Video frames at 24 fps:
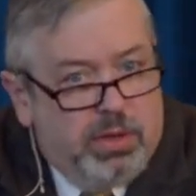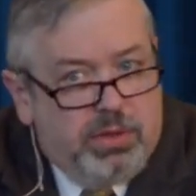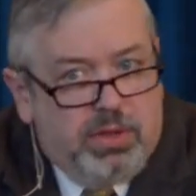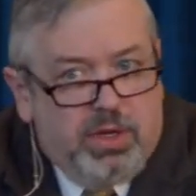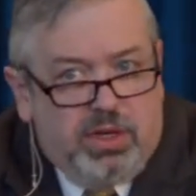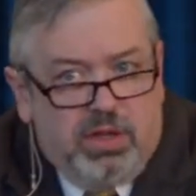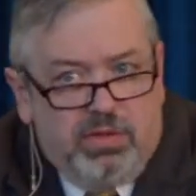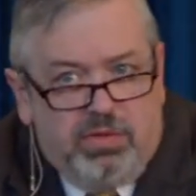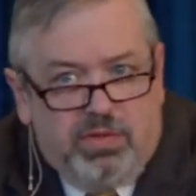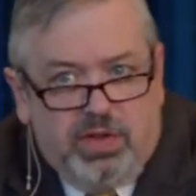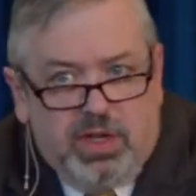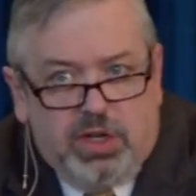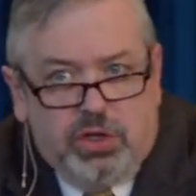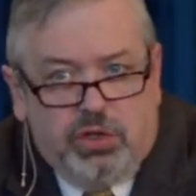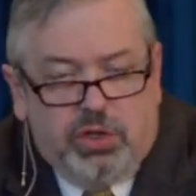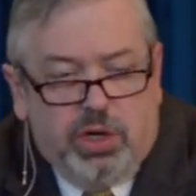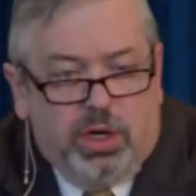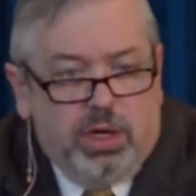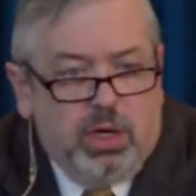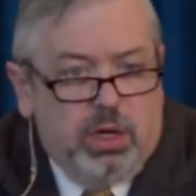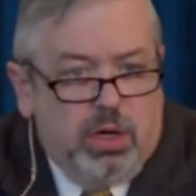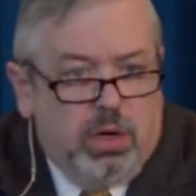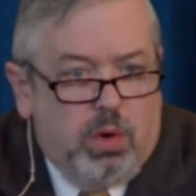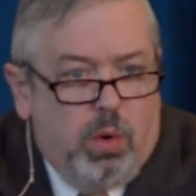the
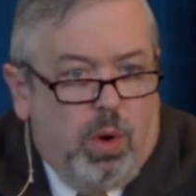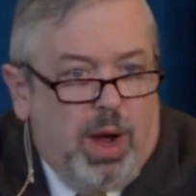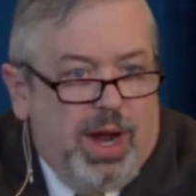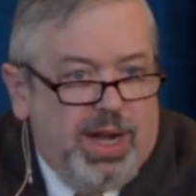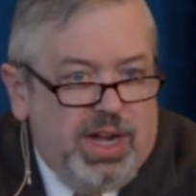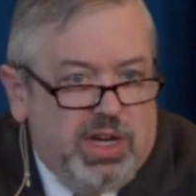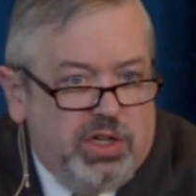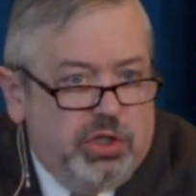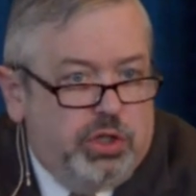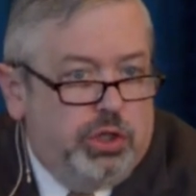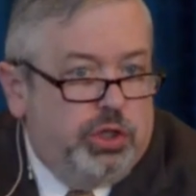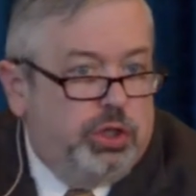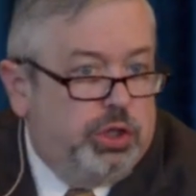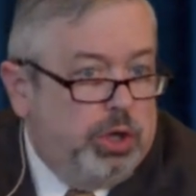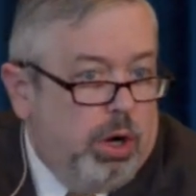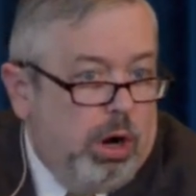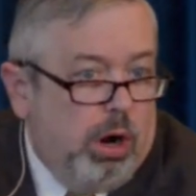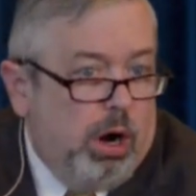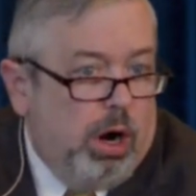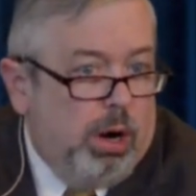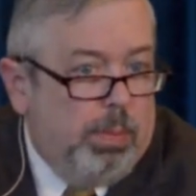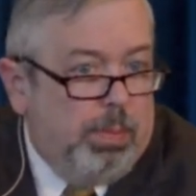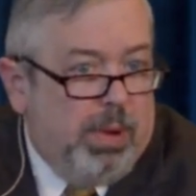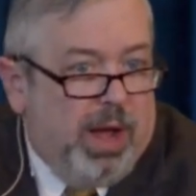division quite as
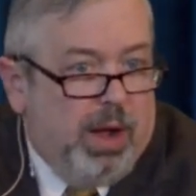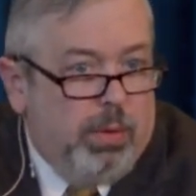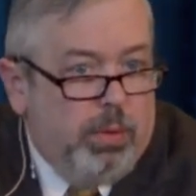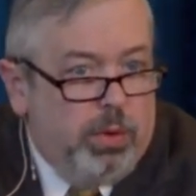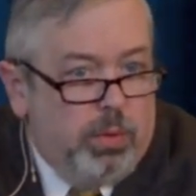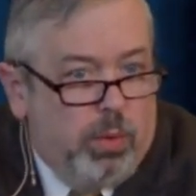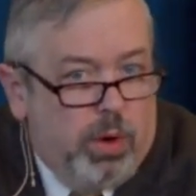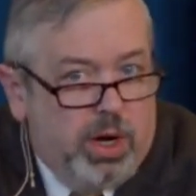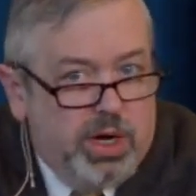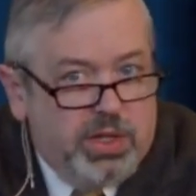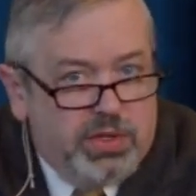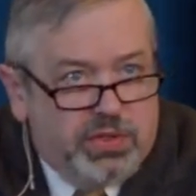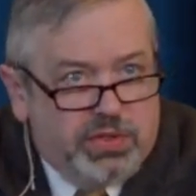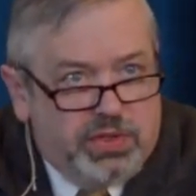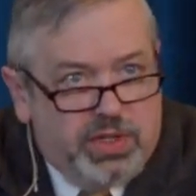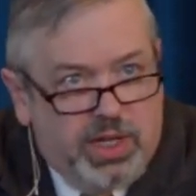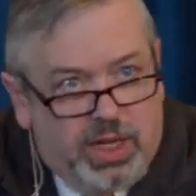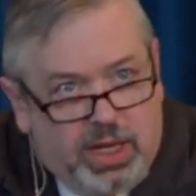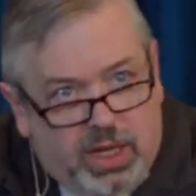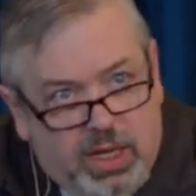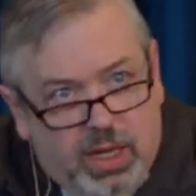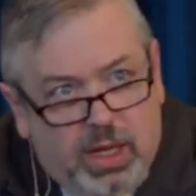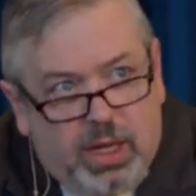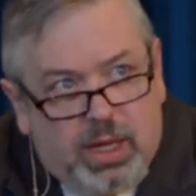sharp. I would want to
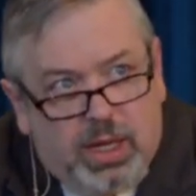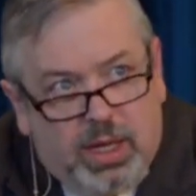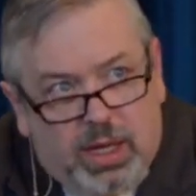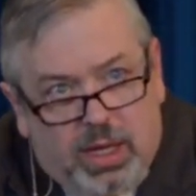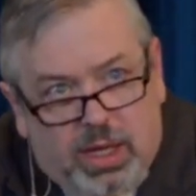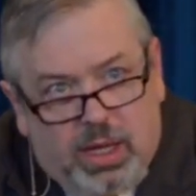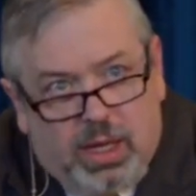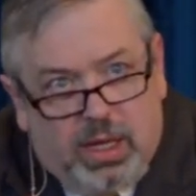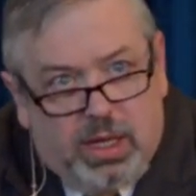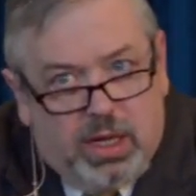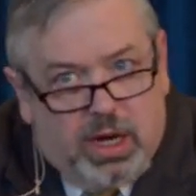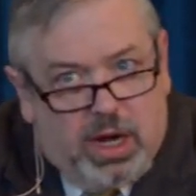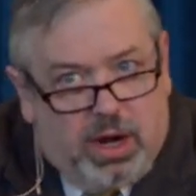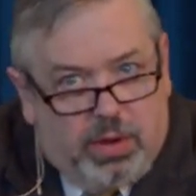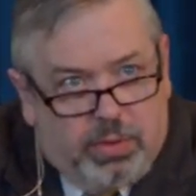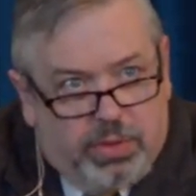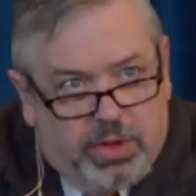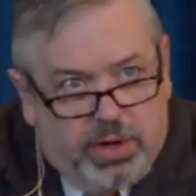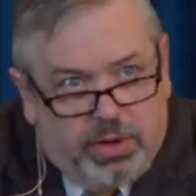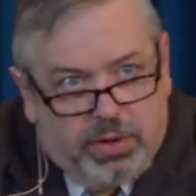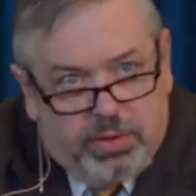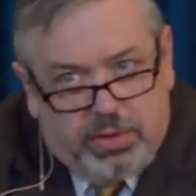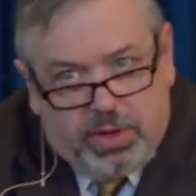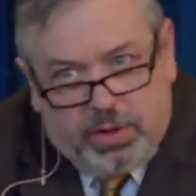see,
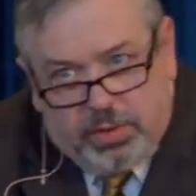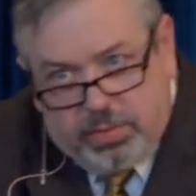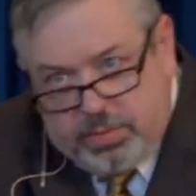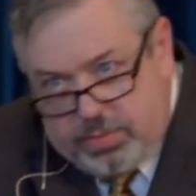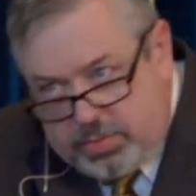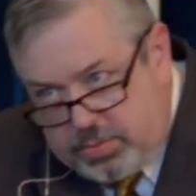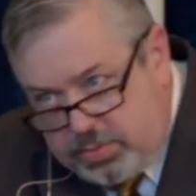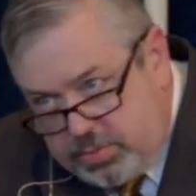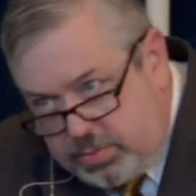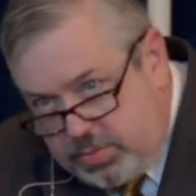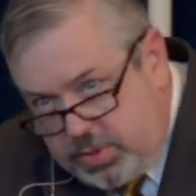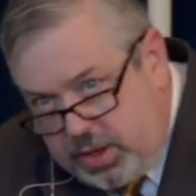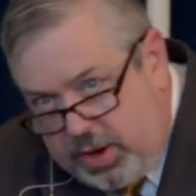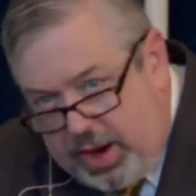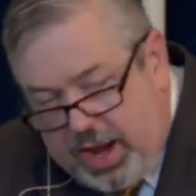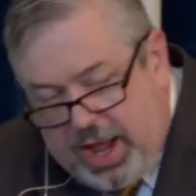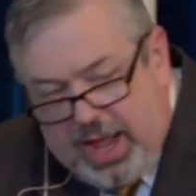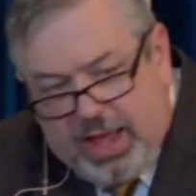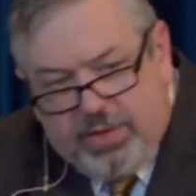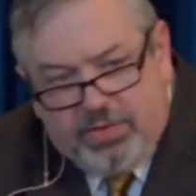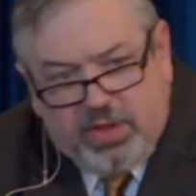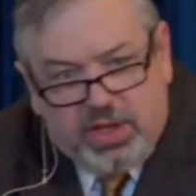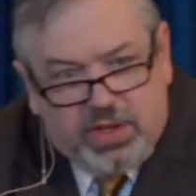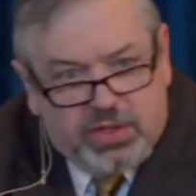they're
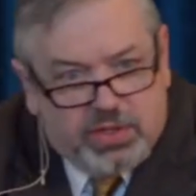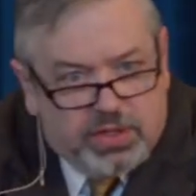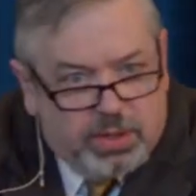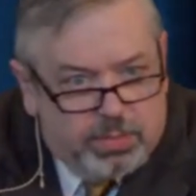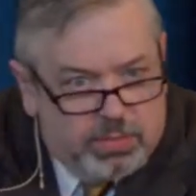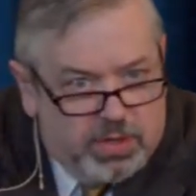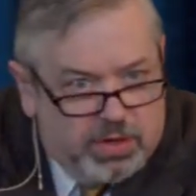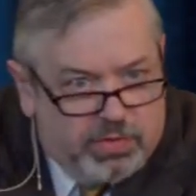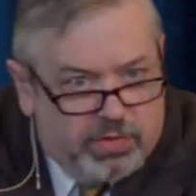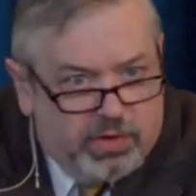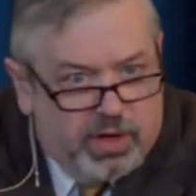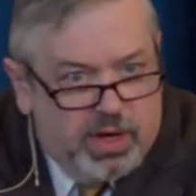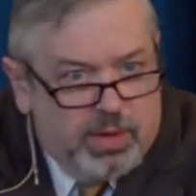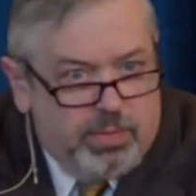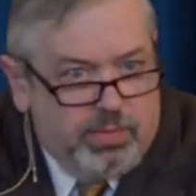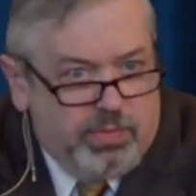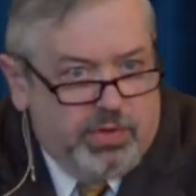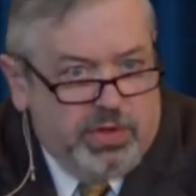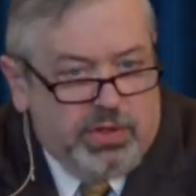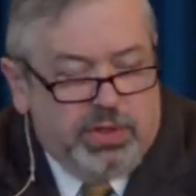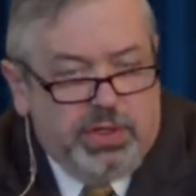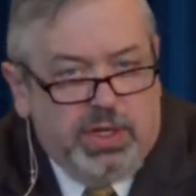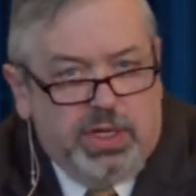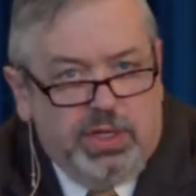having some different
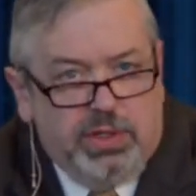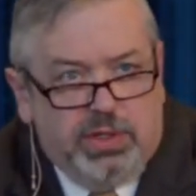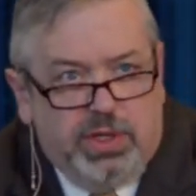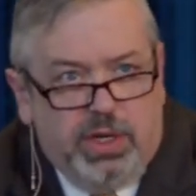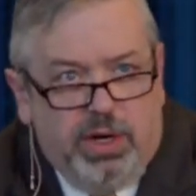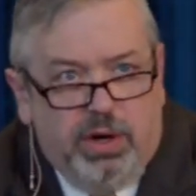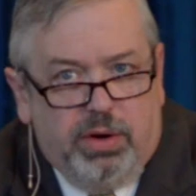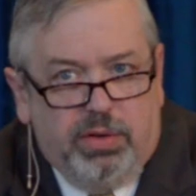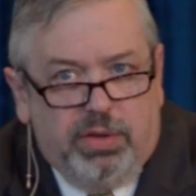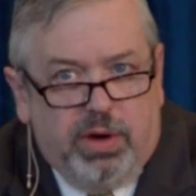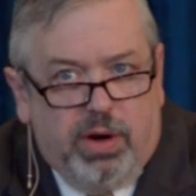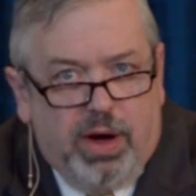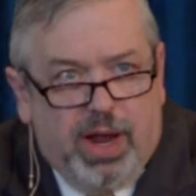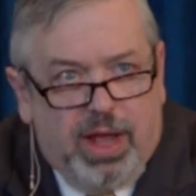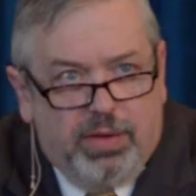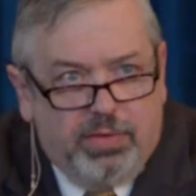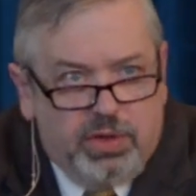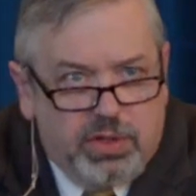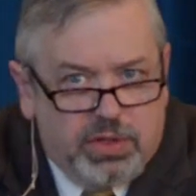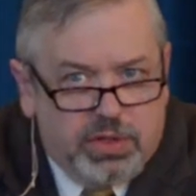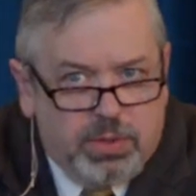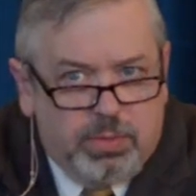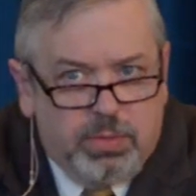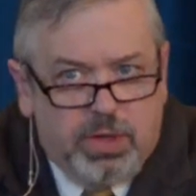emphases here. They're
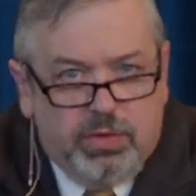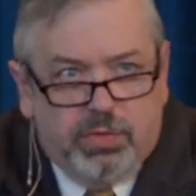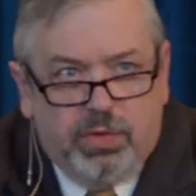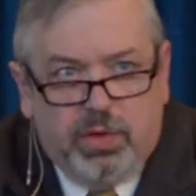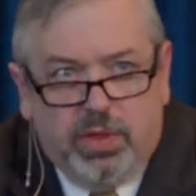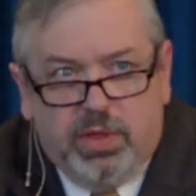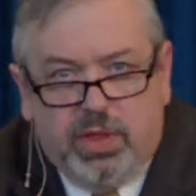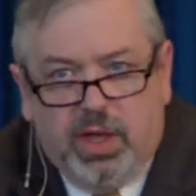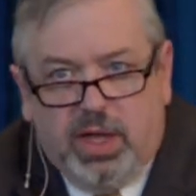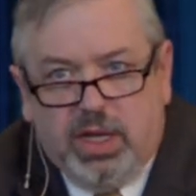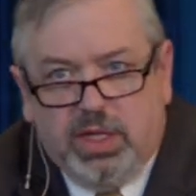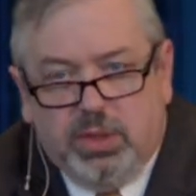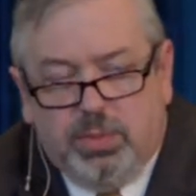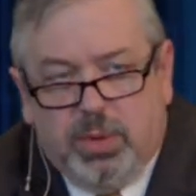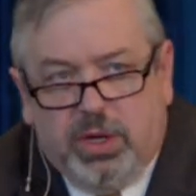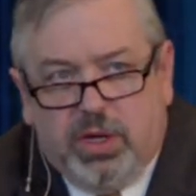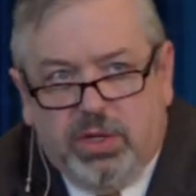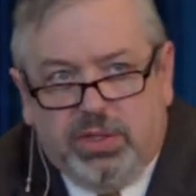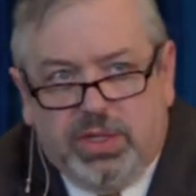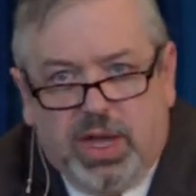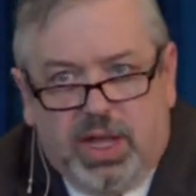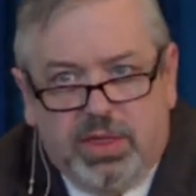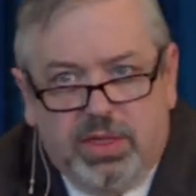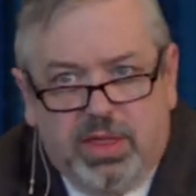having some different things
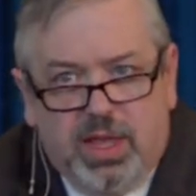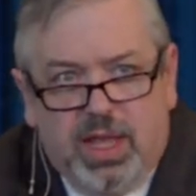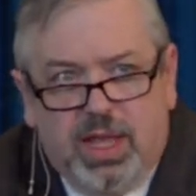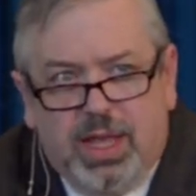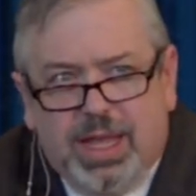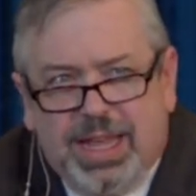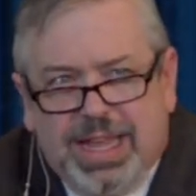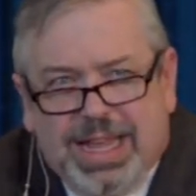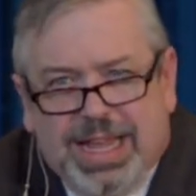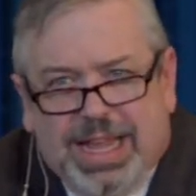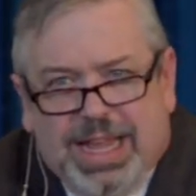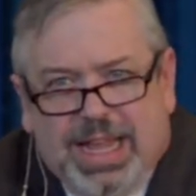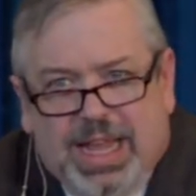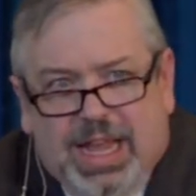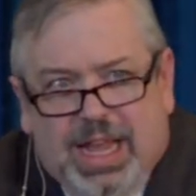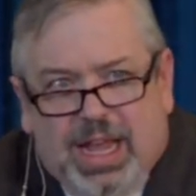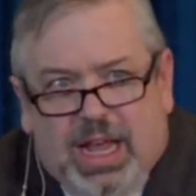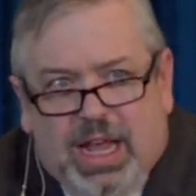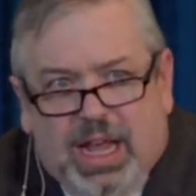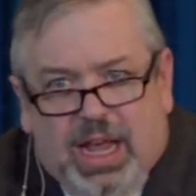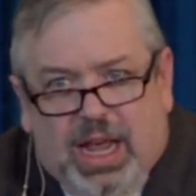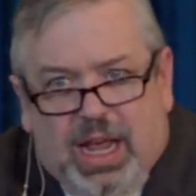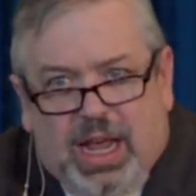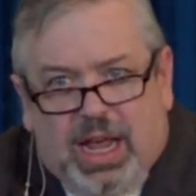because I think,
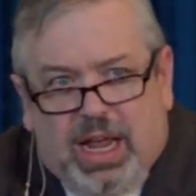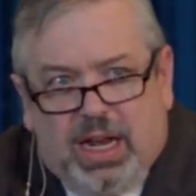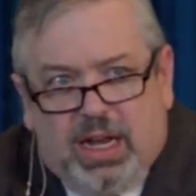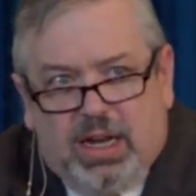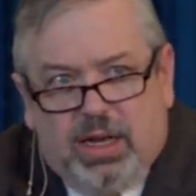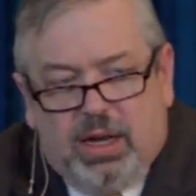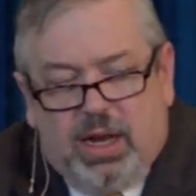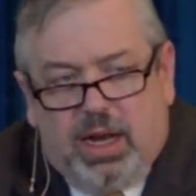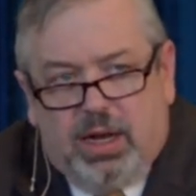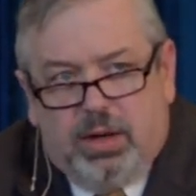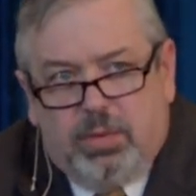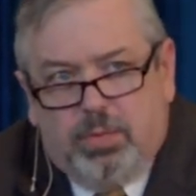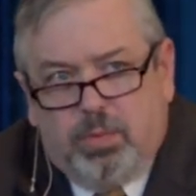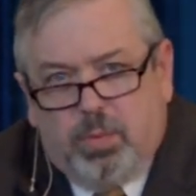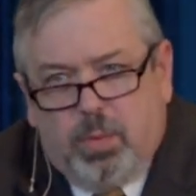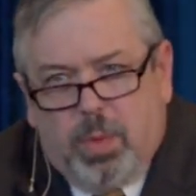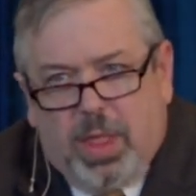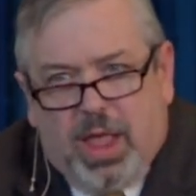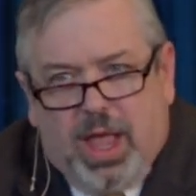and